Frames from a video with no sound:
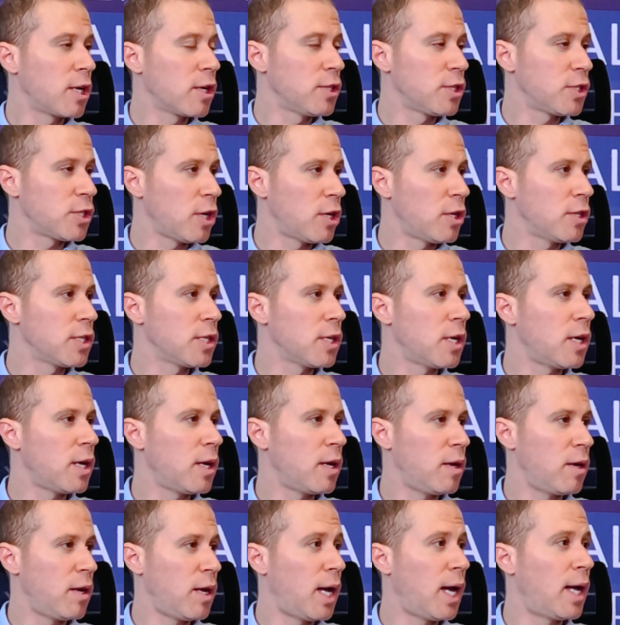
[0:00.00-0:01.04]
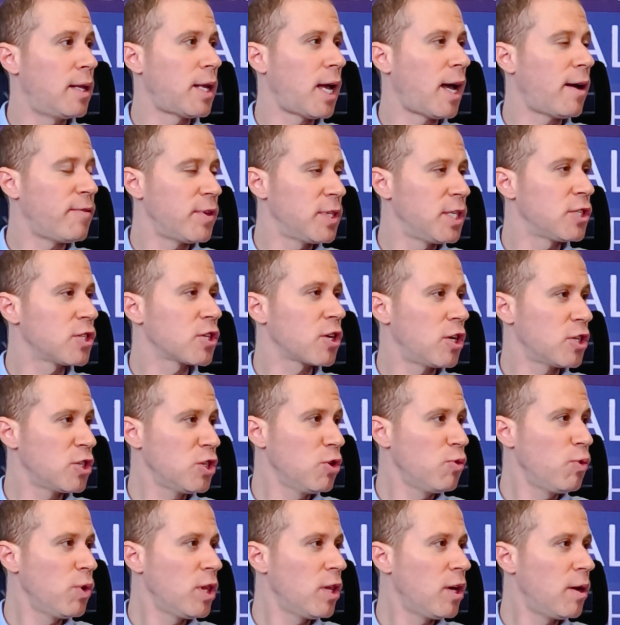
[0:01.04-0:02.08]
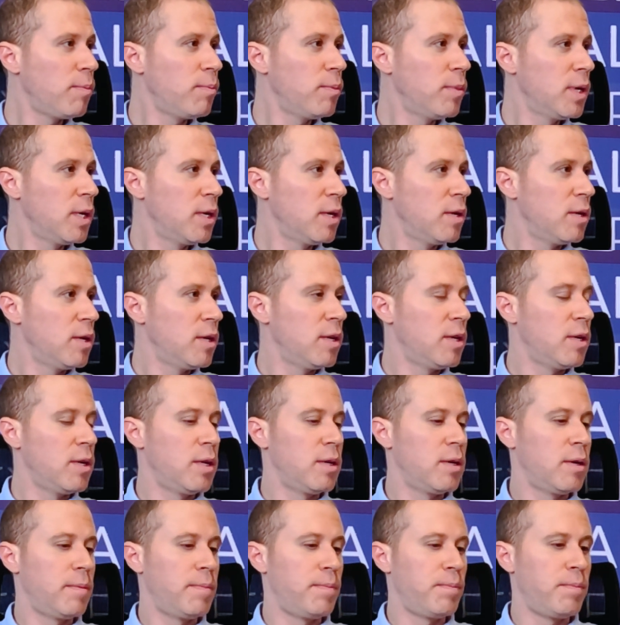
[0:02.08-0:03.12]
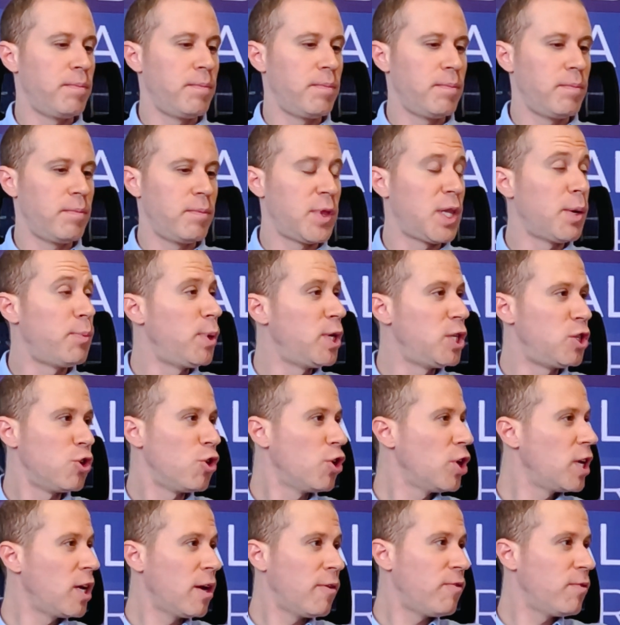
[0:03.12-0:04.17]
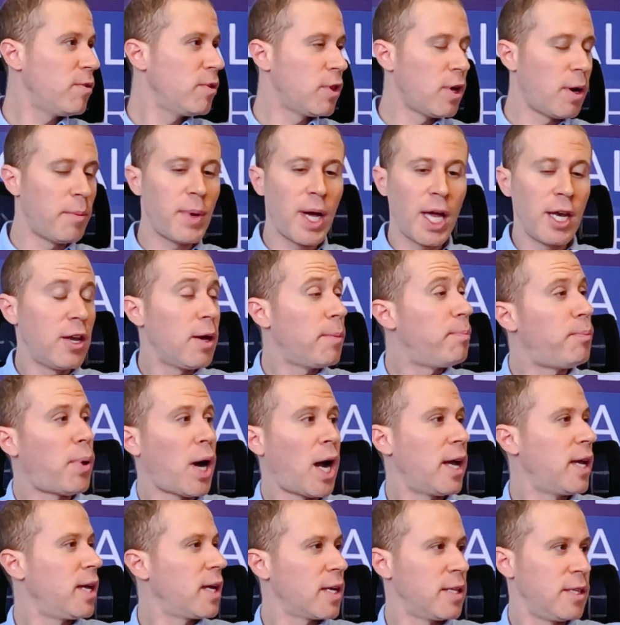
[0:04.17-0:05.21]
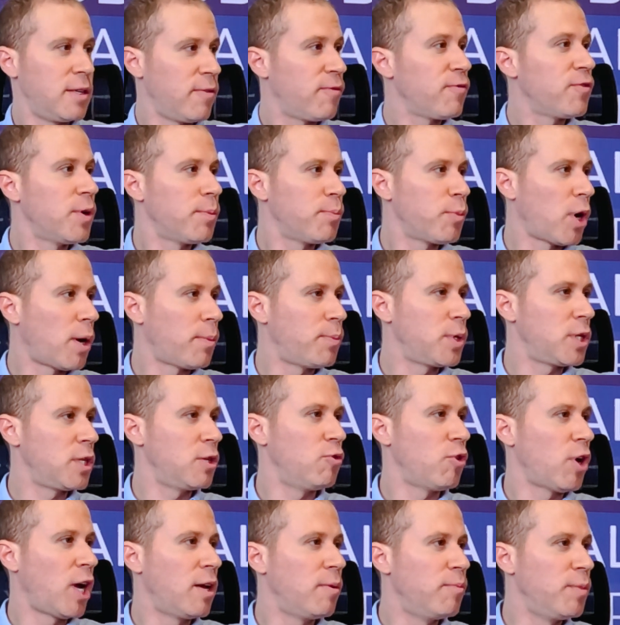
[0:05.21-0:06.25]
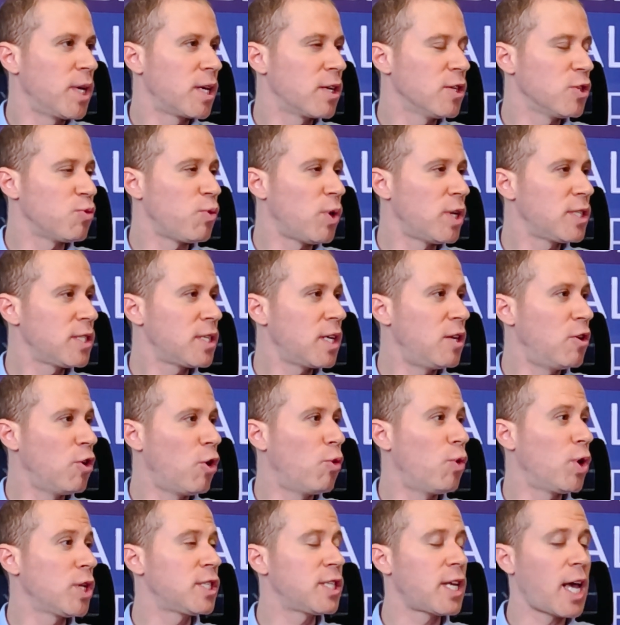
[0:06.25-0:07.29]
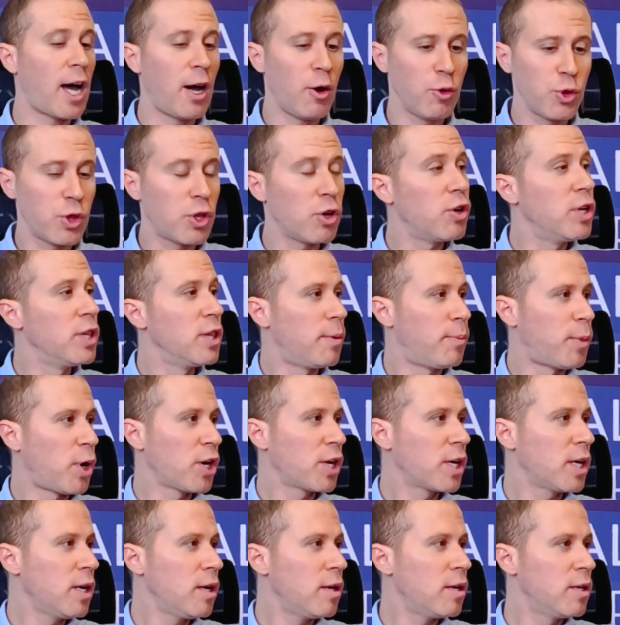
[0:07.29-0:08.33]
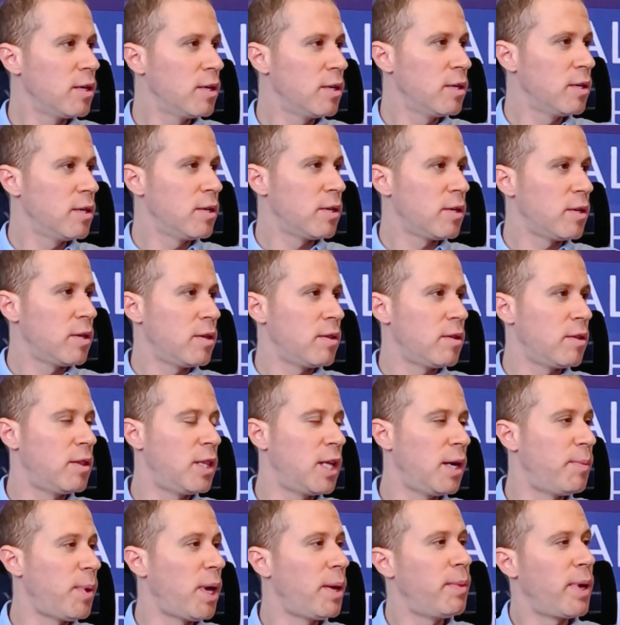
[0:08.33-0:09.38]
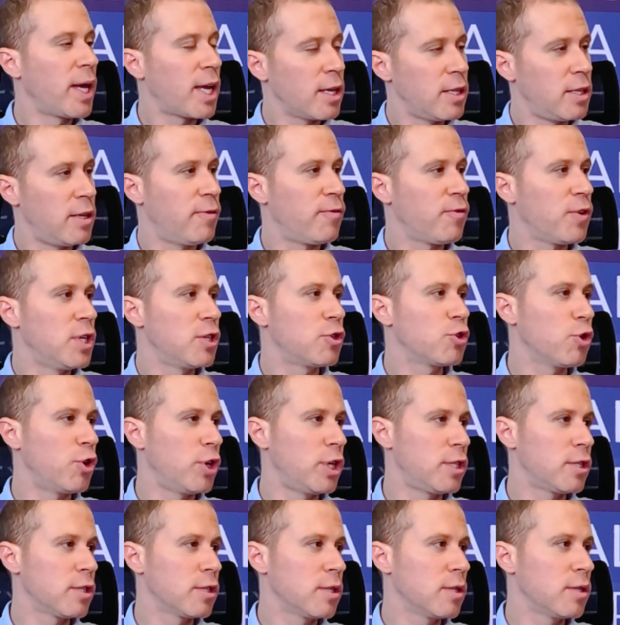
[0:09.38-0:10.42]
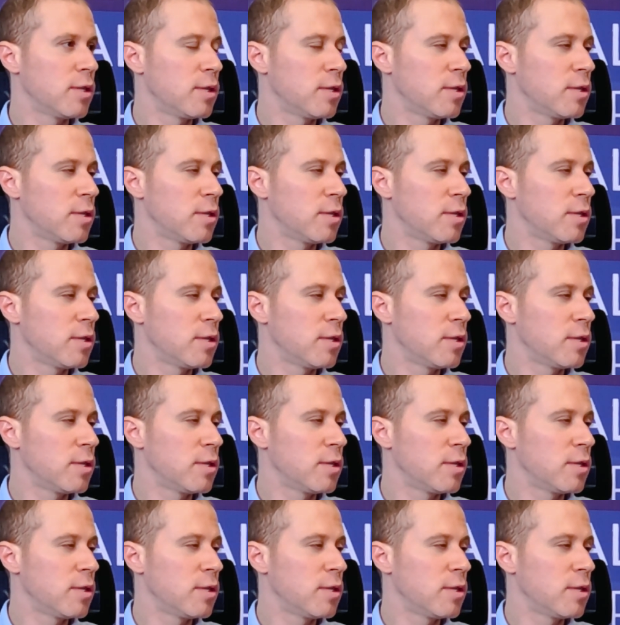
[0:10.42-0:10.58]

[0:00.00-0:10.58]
consultant and have a discussion with them, the majority of them end up buying a different property, right? Because once they know what's out there in the market, they may make a different choice.